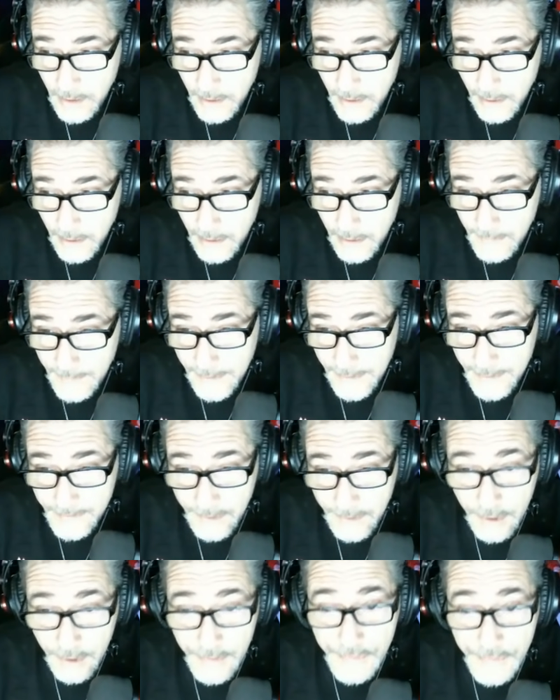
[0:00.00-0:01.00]
You see, it's
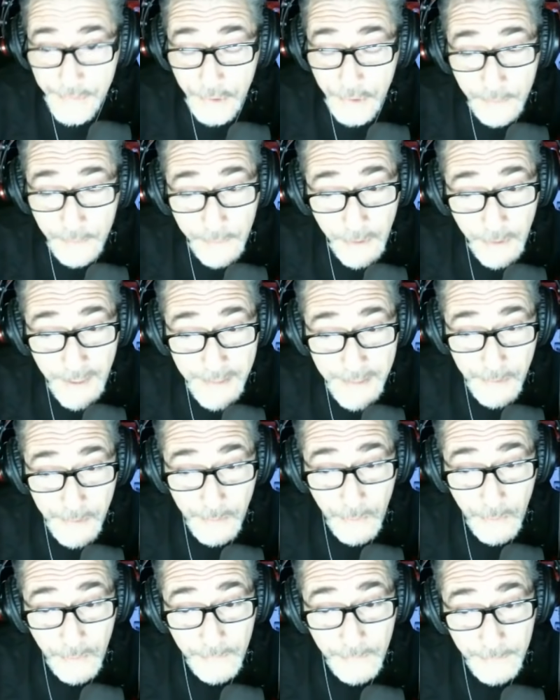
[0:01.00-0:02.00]
going to serve you as you
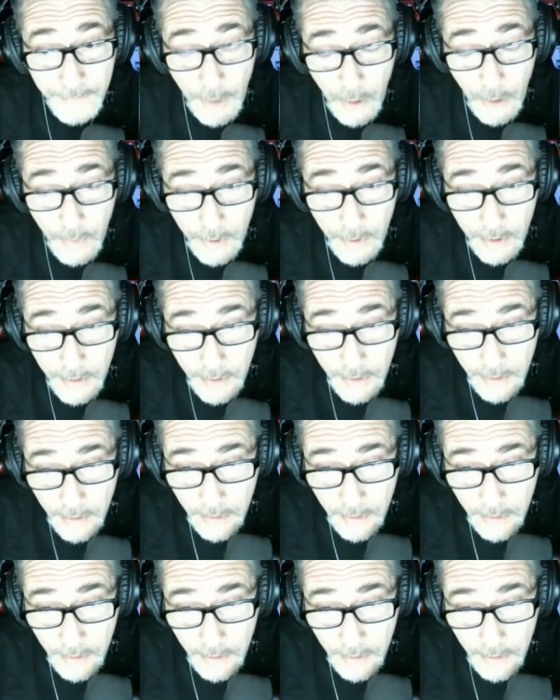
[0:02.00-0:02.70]
move forward.